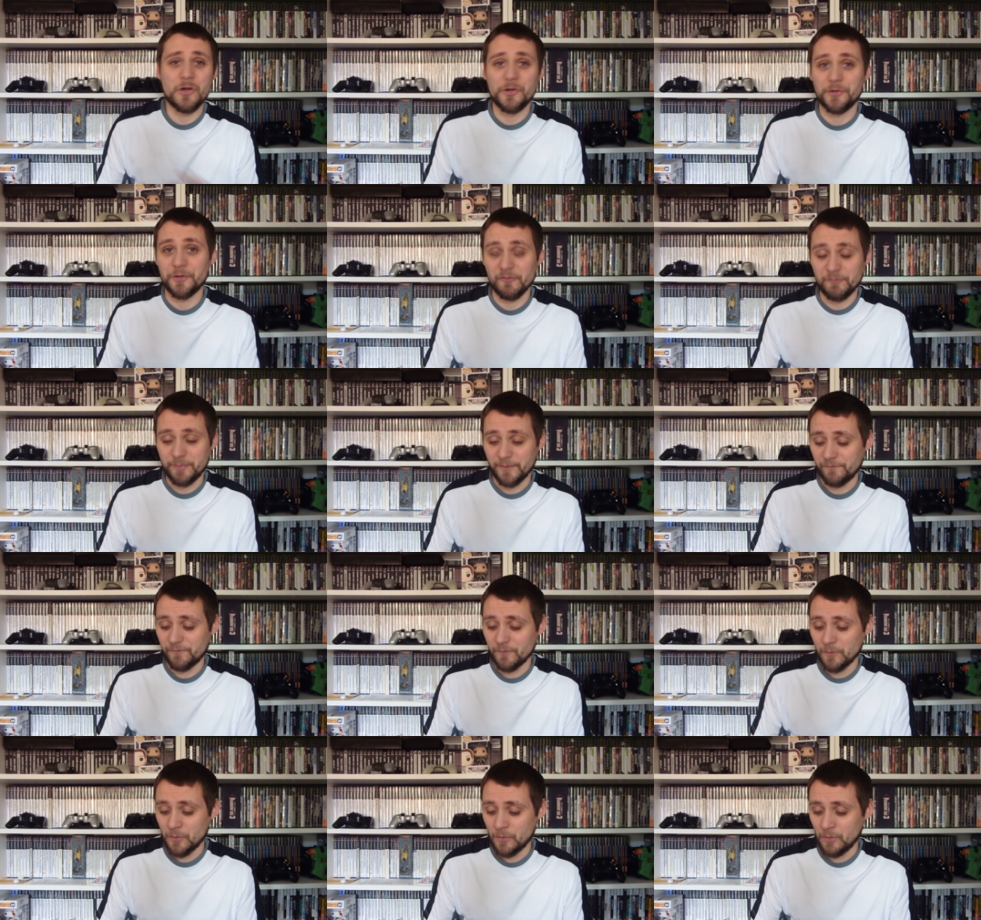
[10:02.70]
heard of
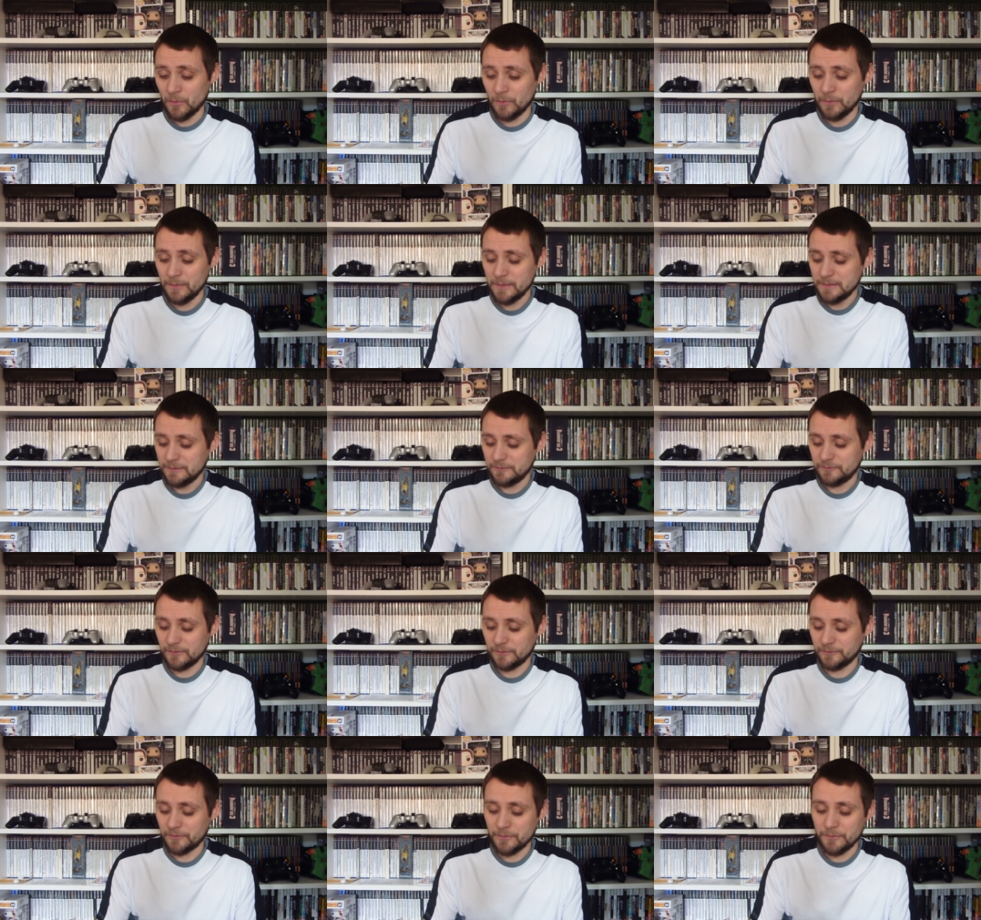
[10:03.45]
before,
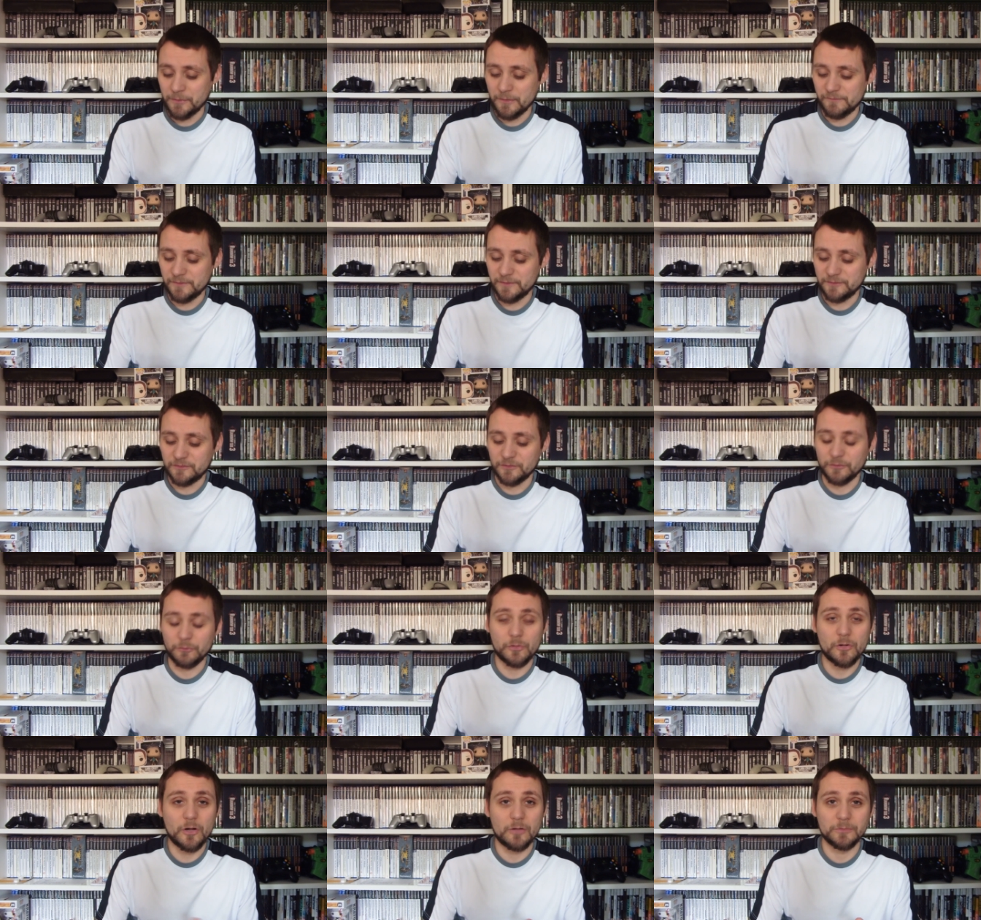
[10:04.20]
so I don't know if it's an
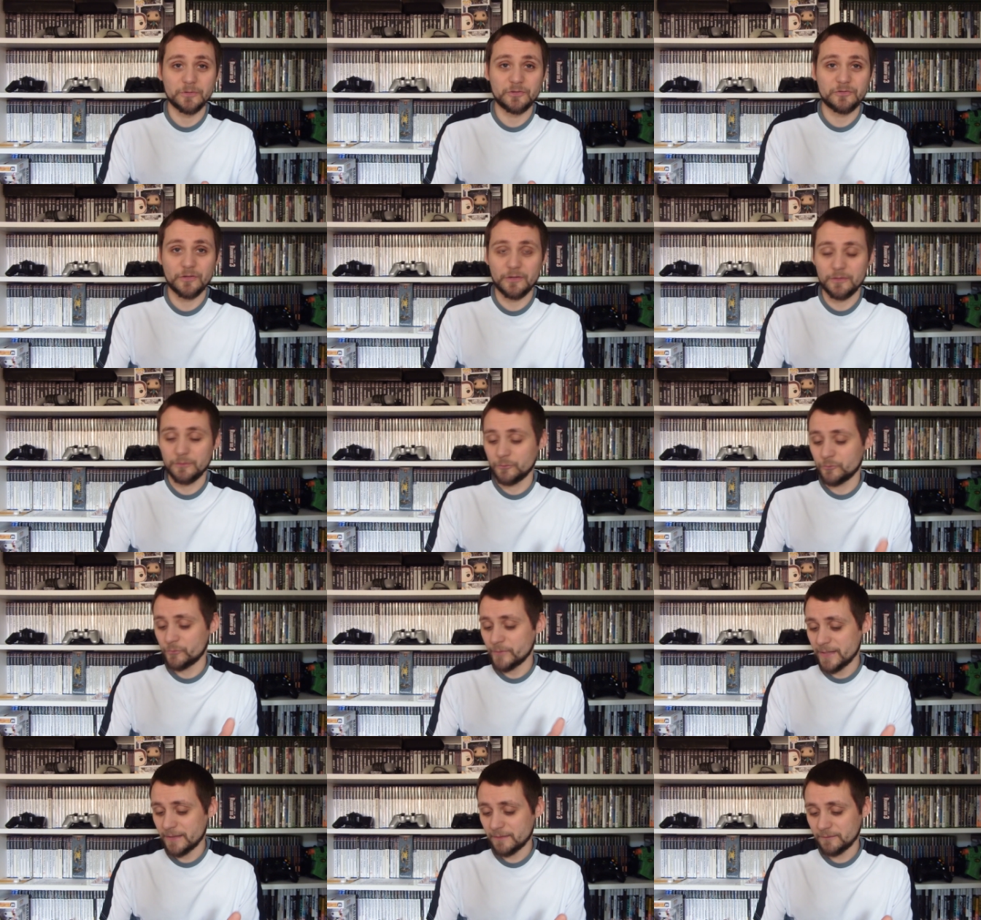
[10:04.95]
uncommon title
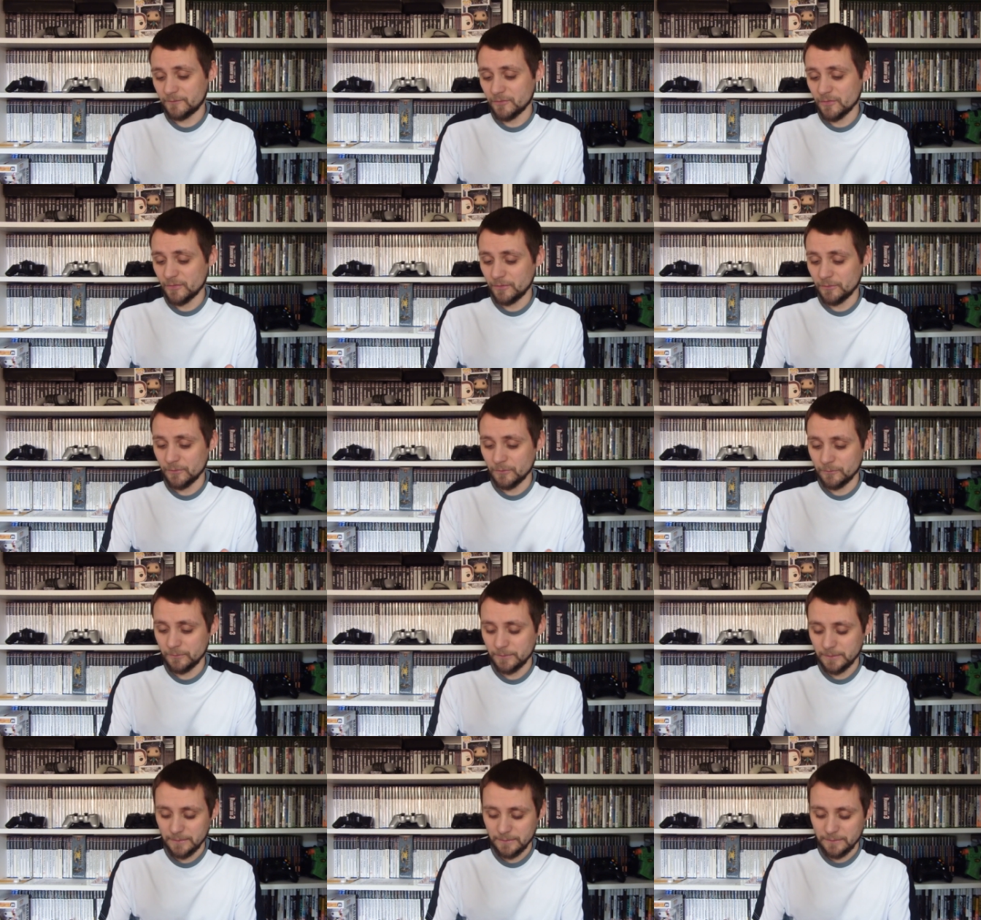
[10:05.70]
or rare
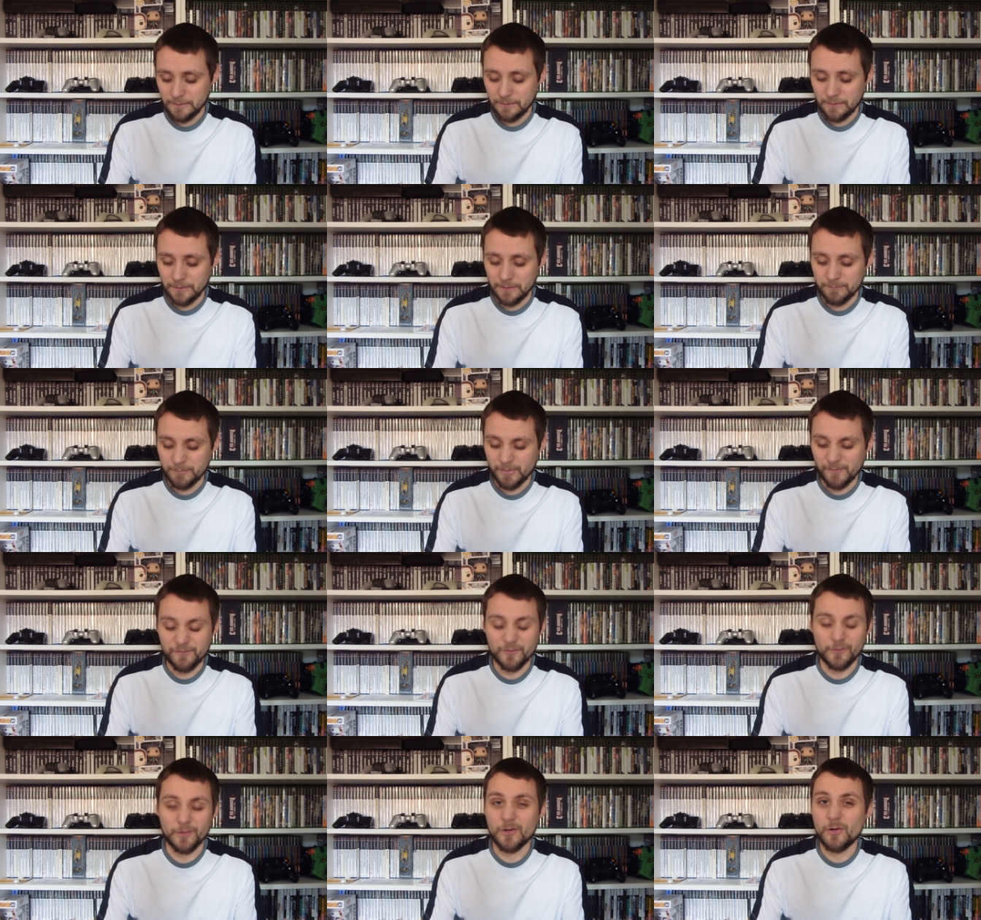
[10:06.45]
title, uh, but
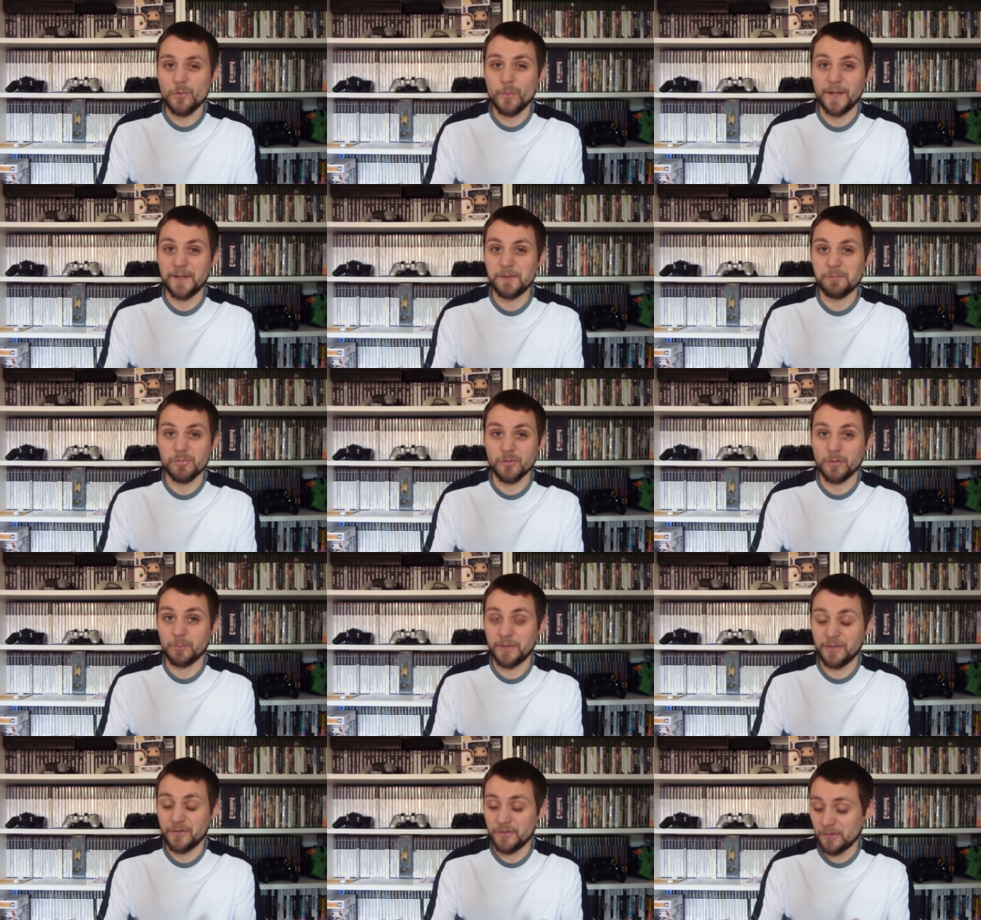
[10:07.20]
for a quid,
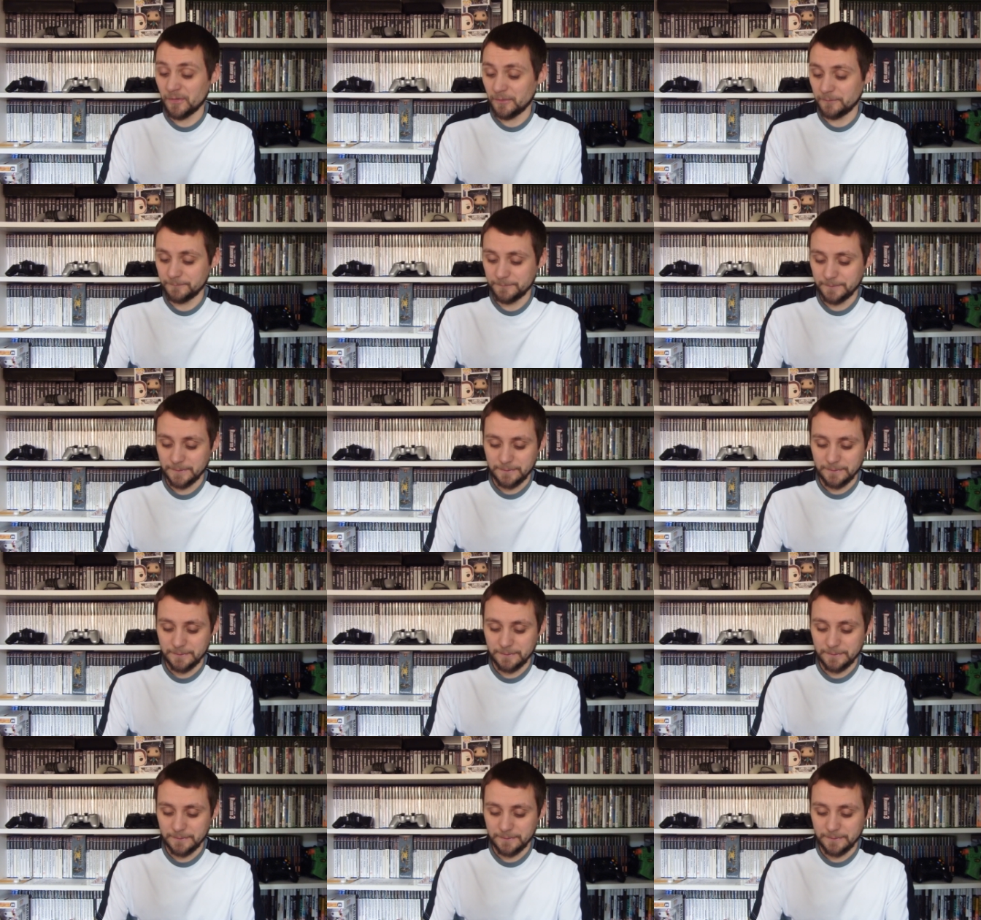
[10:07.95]
probably not.